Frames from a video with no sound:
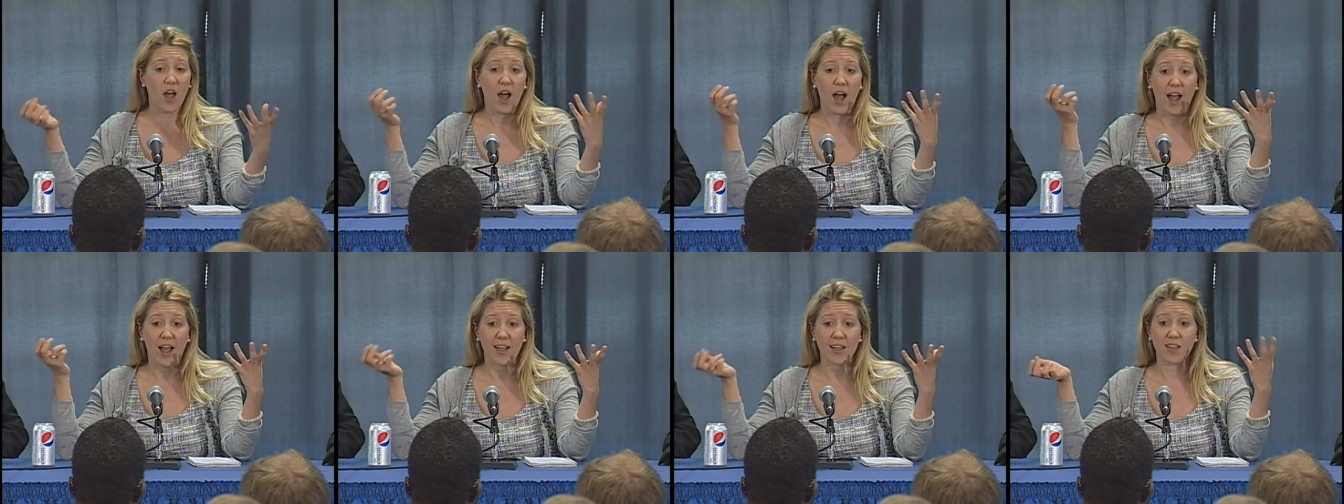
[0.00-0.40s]

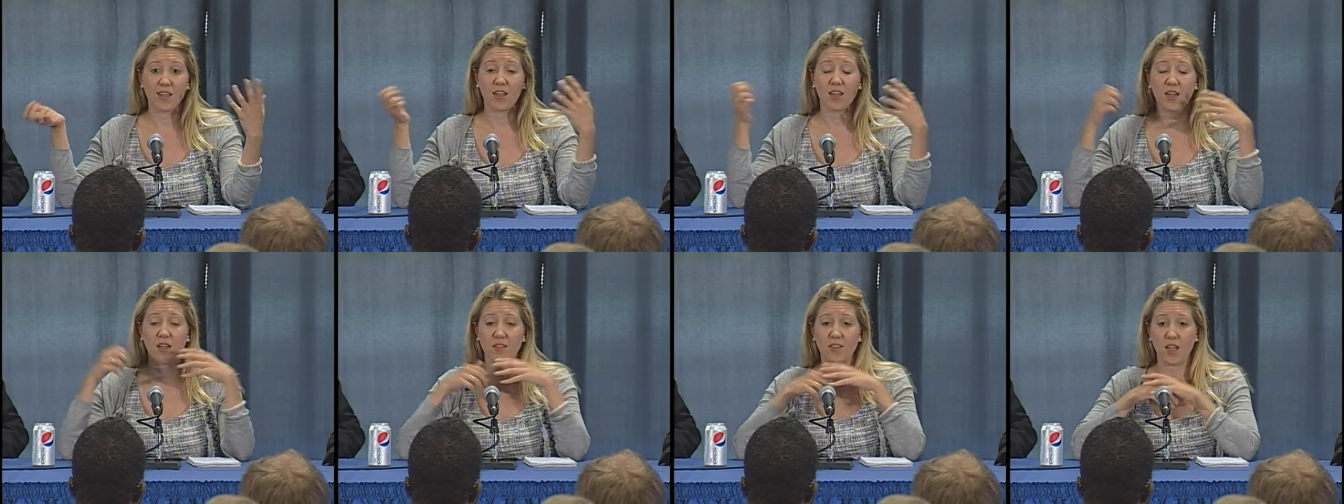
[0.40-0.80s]
I
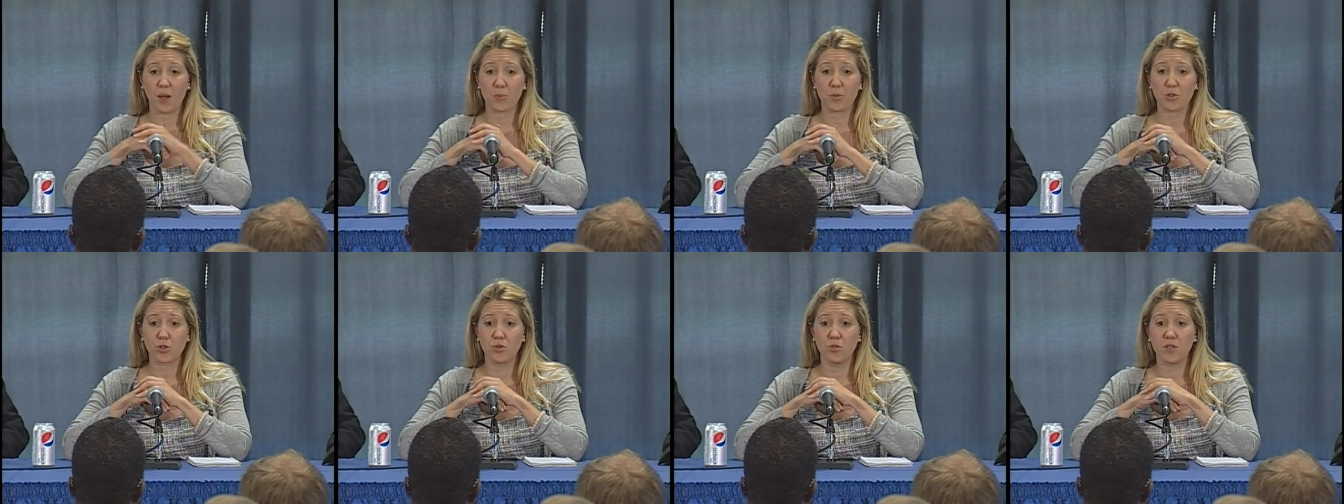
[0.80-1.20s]
had the
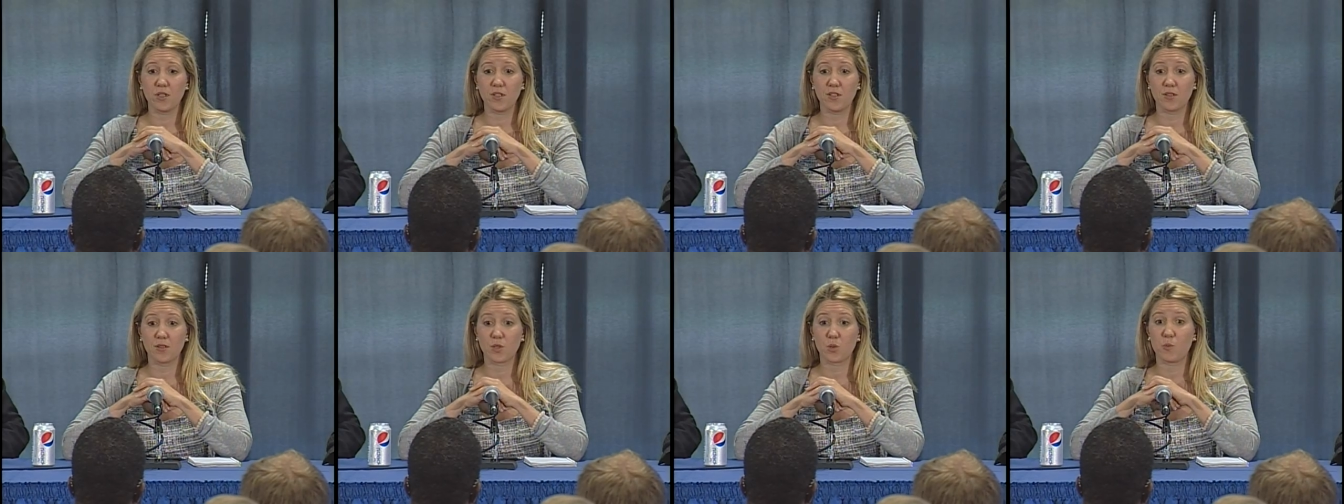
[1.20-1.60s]
opportunity
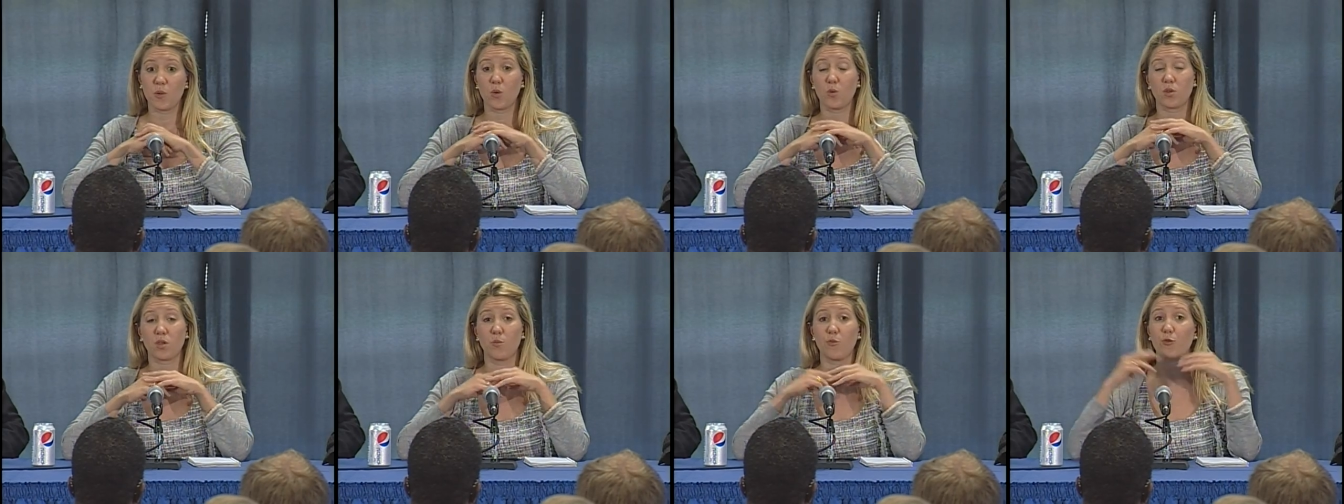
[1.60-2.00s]
to speak
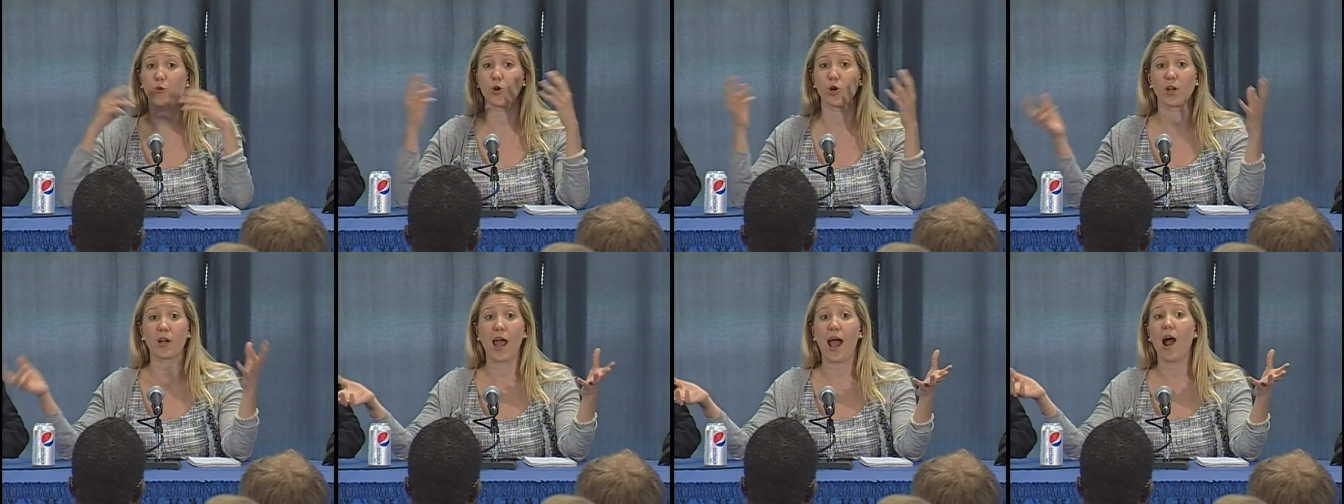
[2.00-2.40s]
with him for
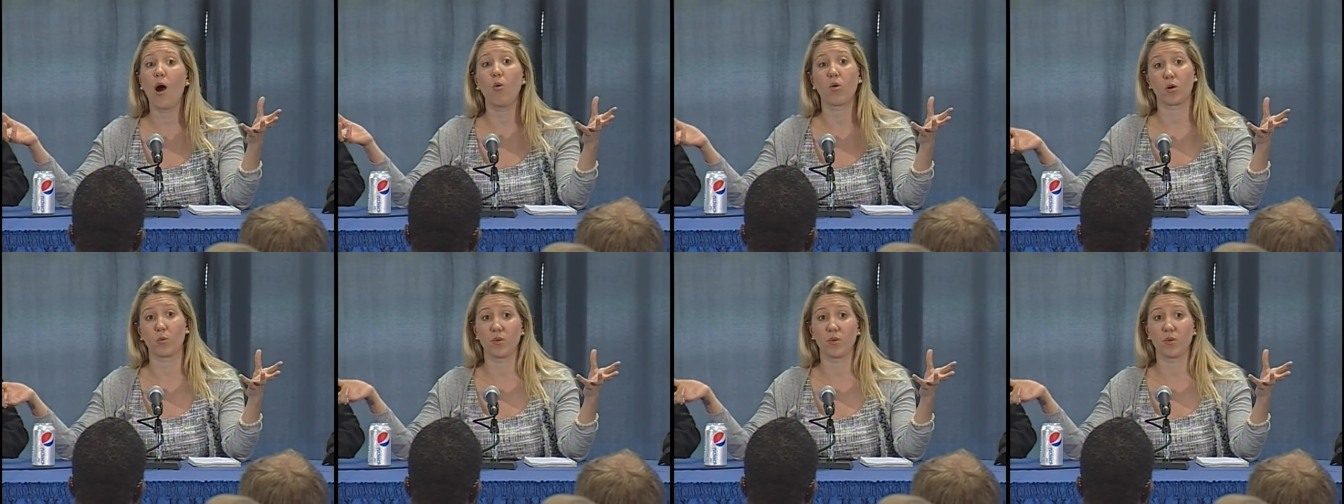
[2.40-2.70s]
an hour.